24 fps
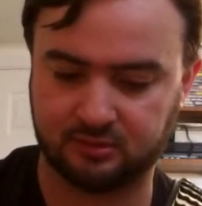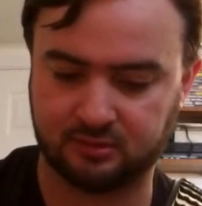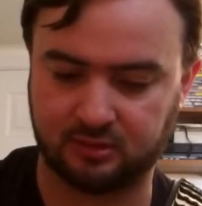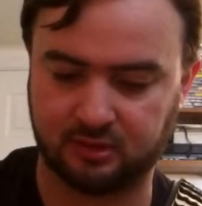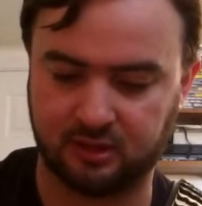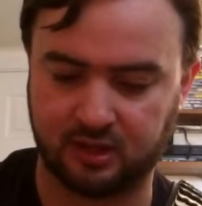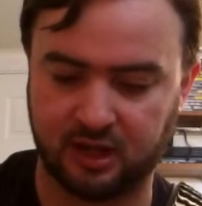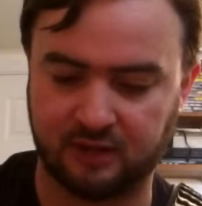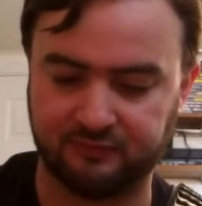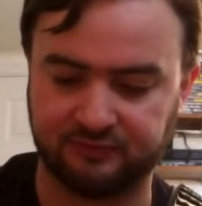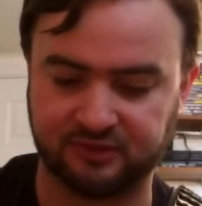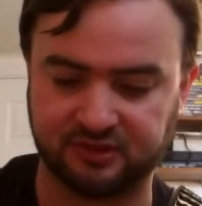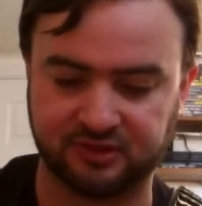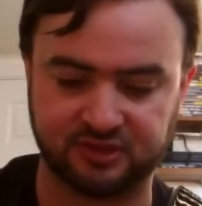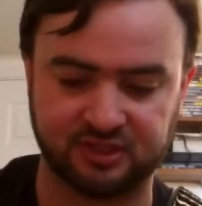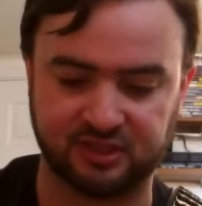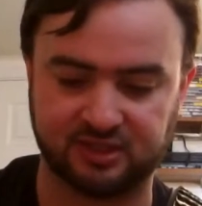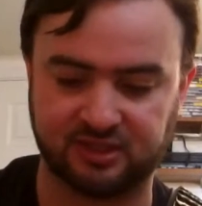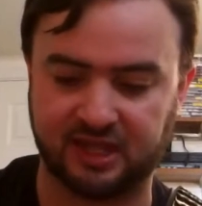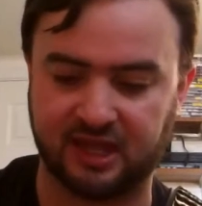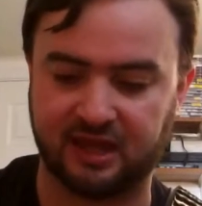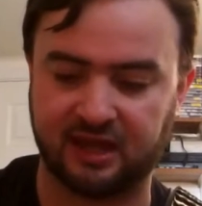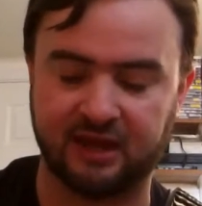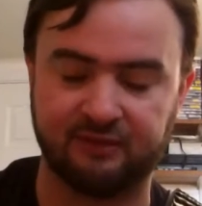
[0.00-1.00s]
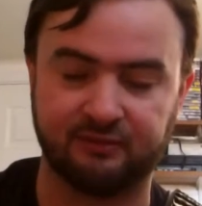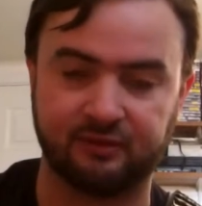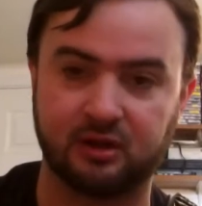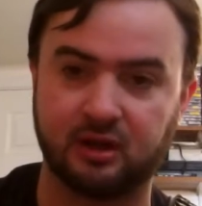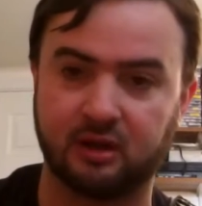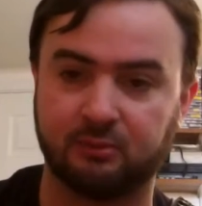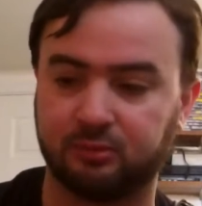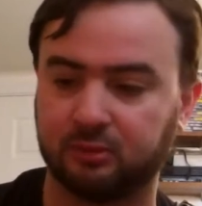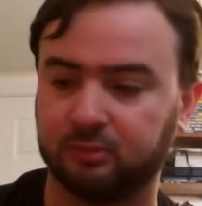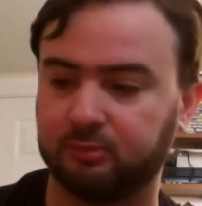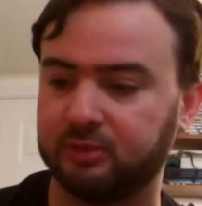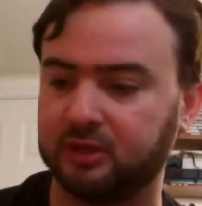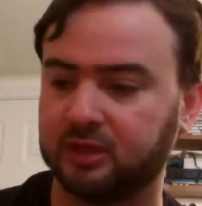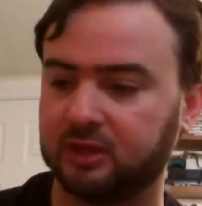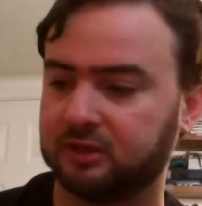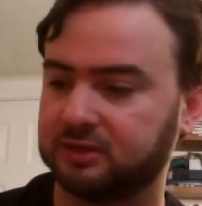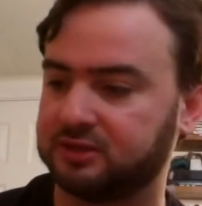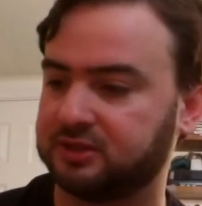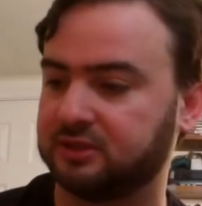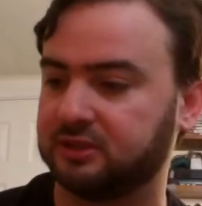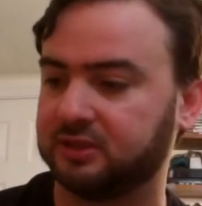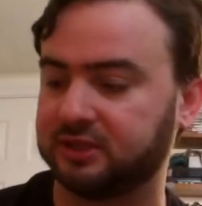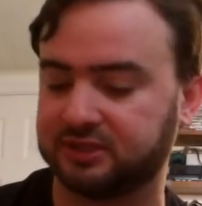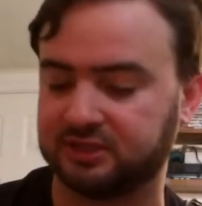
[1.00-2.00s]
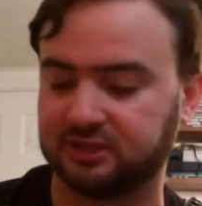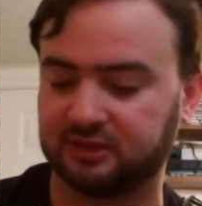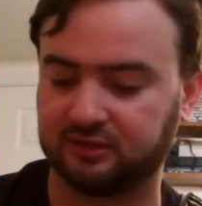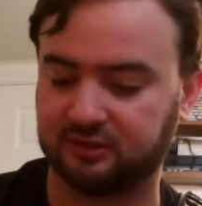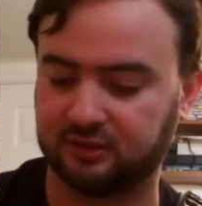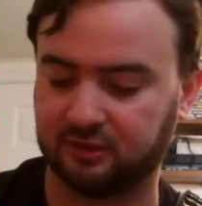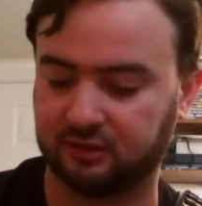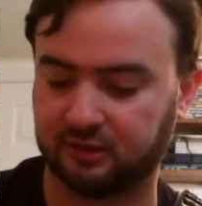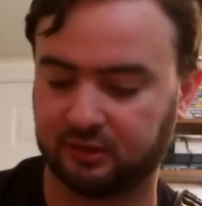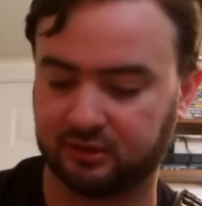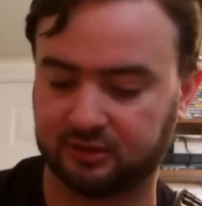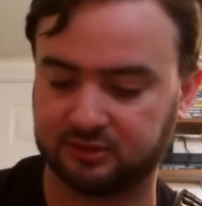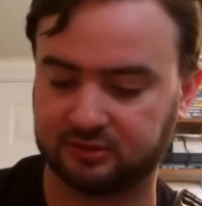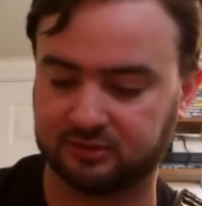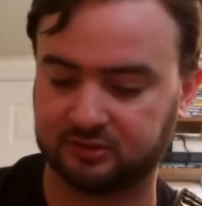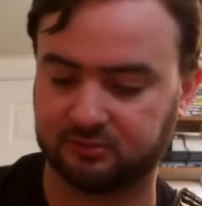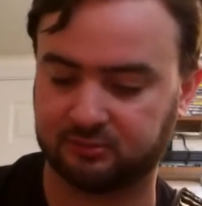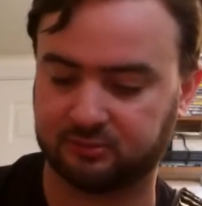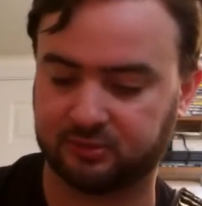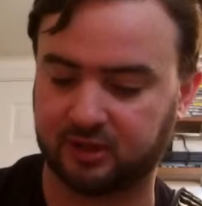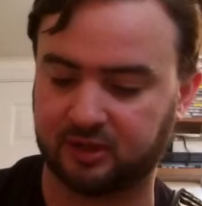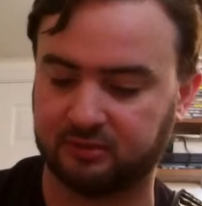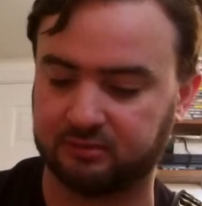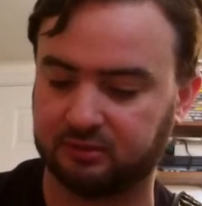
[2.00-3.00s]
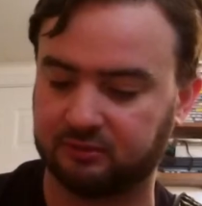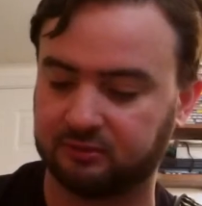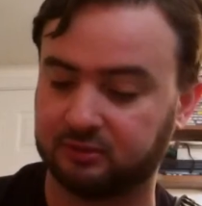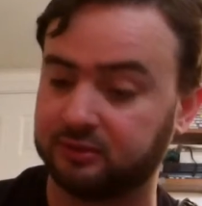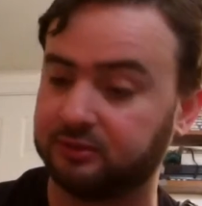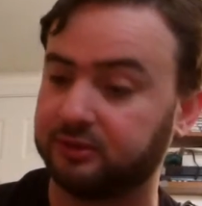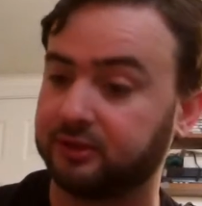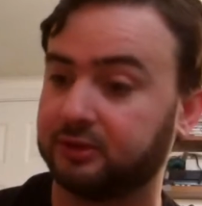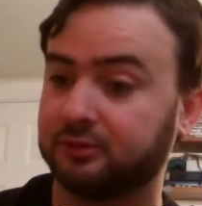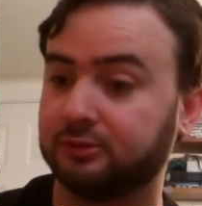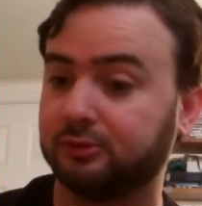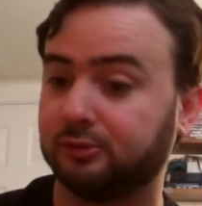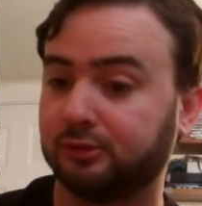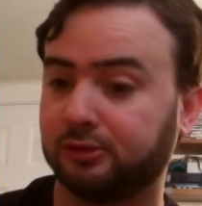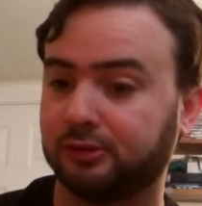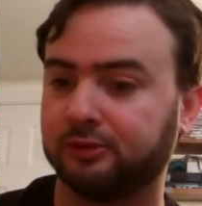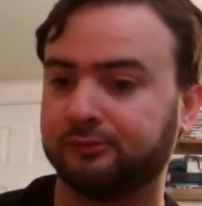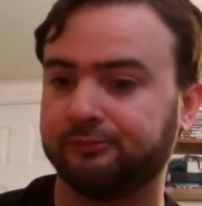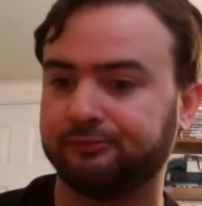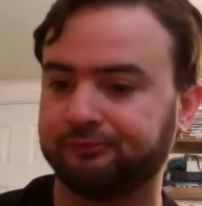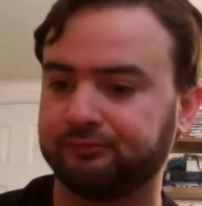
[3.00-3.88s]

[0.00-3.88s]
I'll have to sit down, have a couple beers, and listen to it, because it'll probably be really cool.